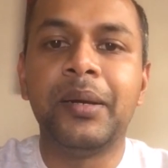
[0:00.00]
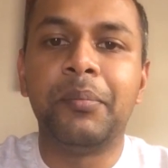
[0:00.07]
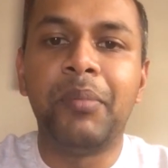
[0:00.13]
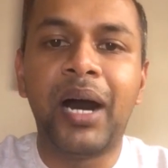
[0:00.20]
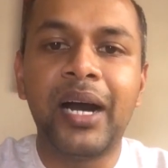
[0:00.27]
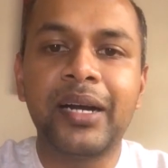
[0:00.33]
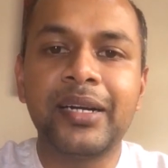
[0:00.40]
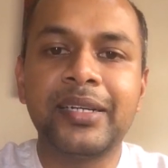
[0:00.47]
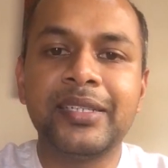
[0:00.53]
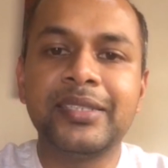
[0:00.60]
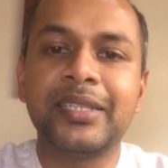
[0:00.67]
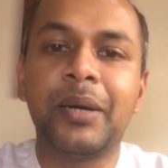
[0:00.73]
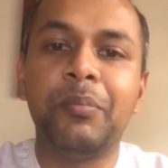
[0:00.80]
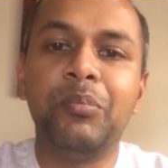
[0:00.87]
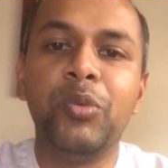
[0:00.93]

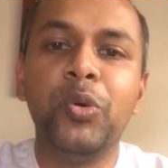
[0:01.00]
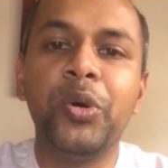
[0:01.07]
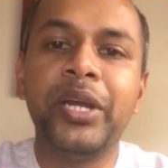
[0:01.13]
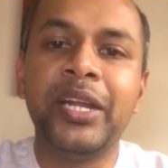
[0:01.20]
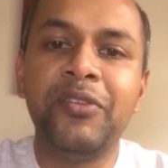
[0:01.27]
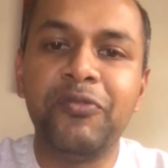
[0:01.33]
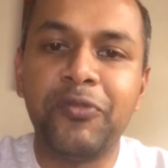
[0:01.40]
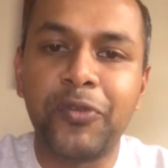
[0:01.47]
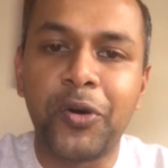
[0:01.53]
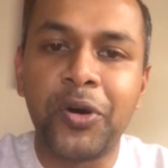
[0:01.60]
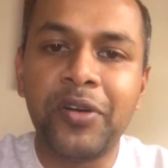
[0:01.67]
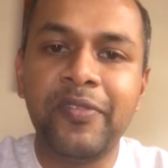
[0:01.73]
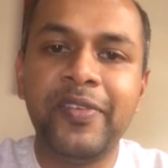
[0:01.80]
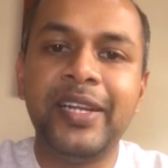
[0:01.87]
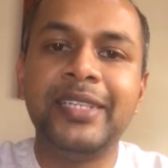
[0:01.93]
marketers are more
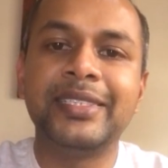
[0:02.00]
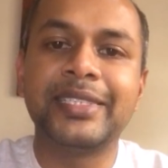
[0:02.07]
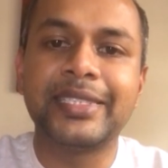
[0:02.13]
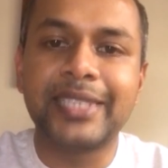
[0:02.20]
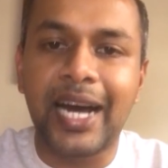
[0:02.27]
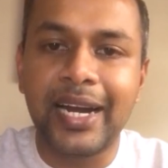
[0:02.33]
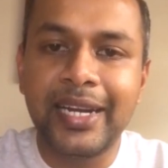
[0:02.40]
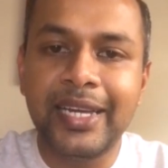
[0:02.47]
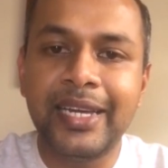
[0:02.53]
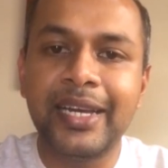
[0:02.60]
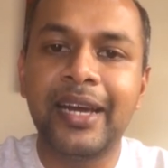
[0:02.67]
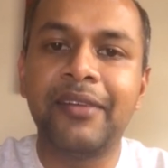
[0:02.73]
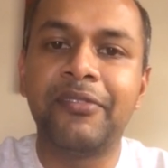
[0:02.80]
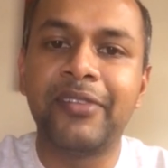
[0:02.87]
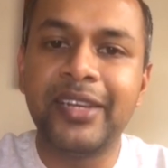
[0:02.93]
involved in
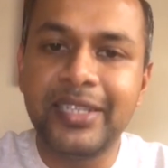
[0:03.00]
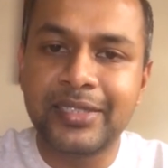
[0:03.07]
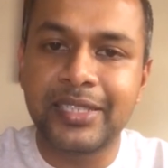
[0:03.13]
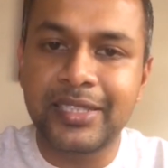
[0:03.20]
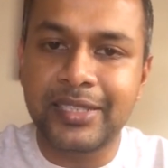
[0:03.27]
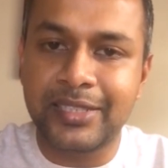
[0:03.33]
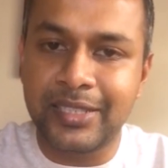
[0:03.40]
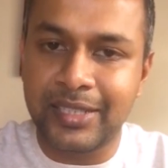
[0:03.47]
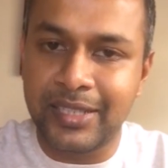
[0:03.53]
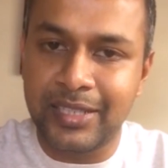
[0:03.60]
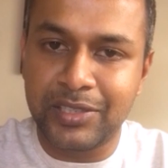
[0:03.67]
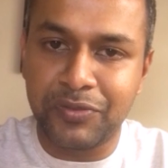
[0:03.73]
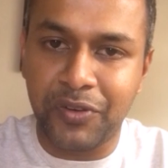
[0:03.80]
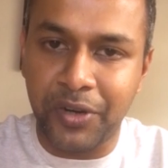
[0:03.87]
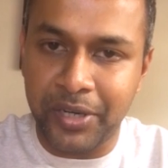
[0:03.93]
studying and researching
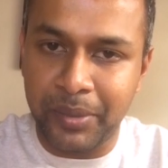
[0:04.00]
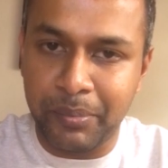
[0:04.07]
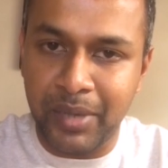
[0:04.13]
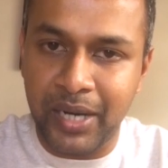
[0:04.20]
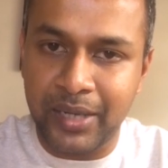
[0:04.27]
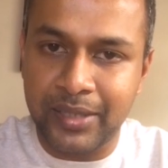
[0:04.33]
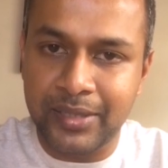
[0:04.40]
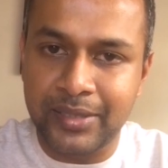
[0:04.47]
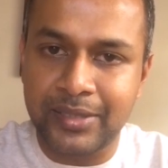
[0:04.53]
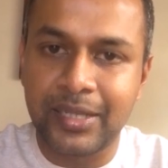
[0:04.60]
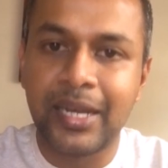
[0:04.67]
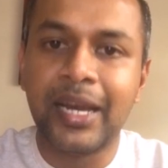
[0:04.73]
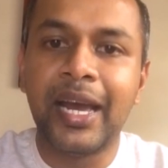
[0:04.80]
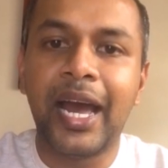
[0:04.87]
these foreign markets